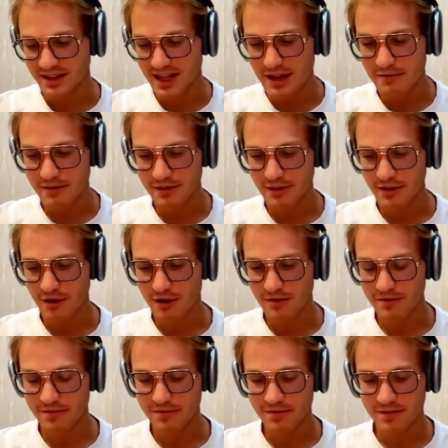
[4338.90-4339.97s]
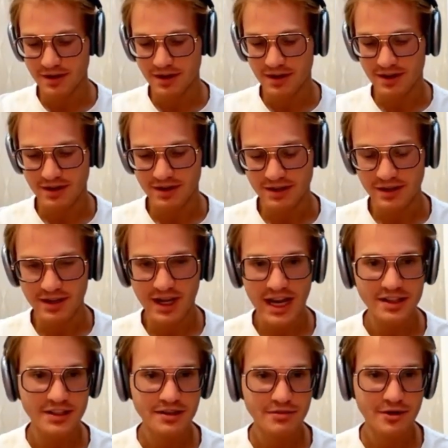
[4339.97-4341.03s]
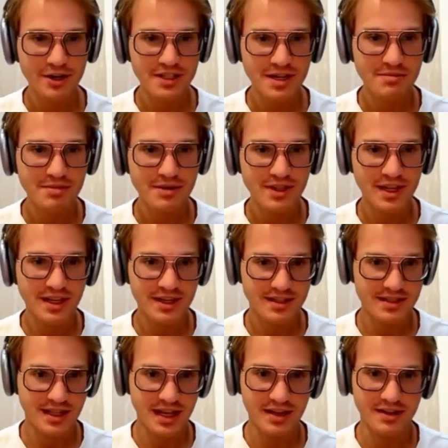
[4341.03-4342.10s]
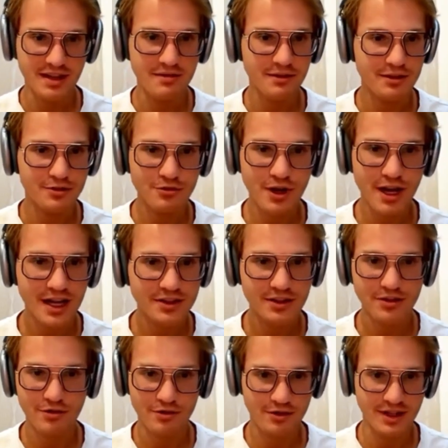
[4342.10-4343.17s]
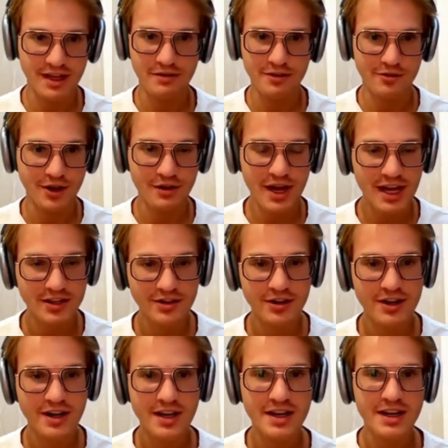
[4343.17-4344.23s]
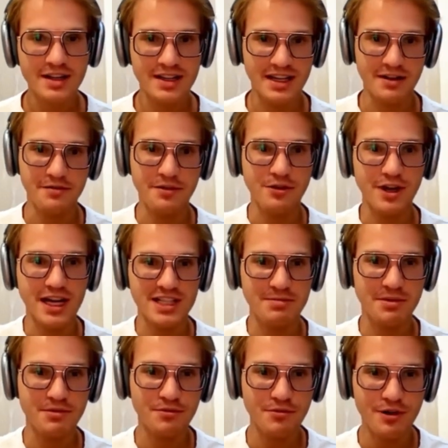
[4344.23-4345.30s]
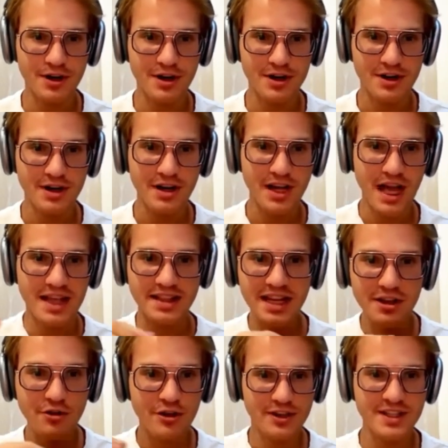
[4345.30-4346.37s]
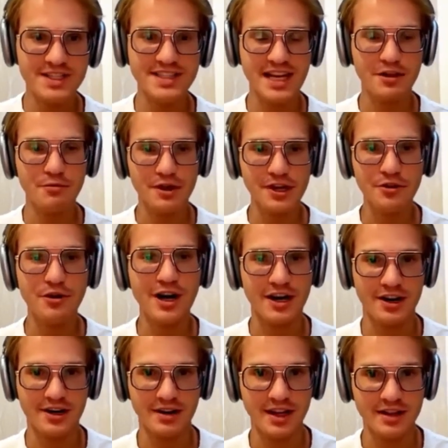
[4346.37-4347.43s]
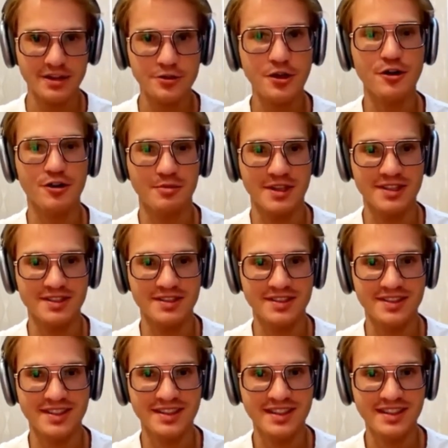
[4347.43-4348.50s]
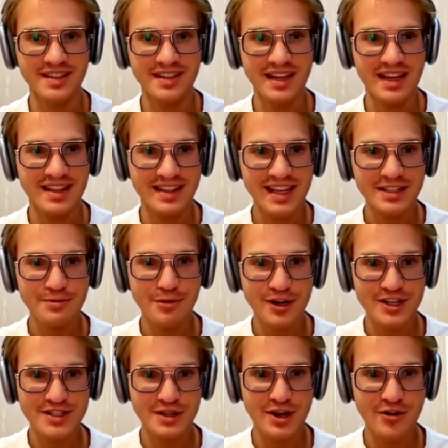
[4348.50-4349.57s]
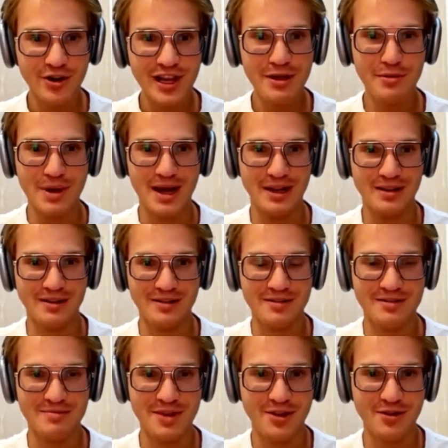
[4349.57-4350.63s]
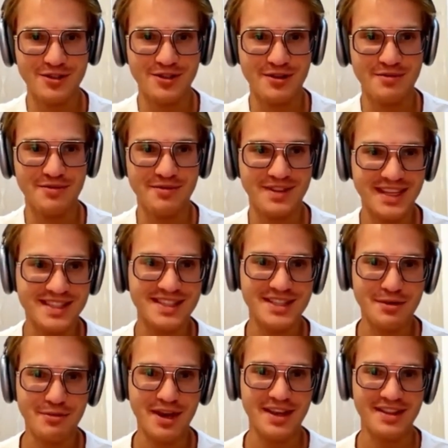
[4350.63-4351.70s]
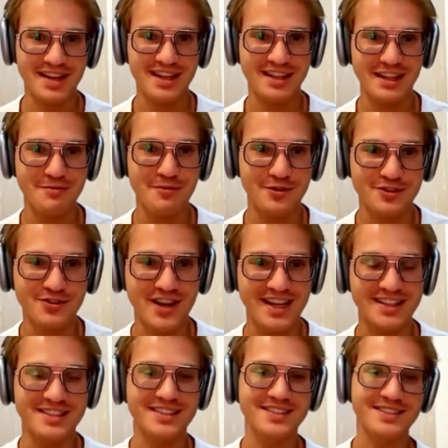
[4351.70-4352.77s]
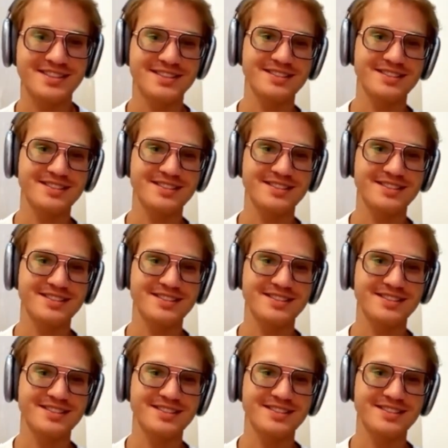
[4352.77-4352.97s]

level of the header, for example, like it's like the level 2 header or the level 3 header, then a few lines before, and then you understand where you are in the document. And that works really well because of that's the way the LLM was trained.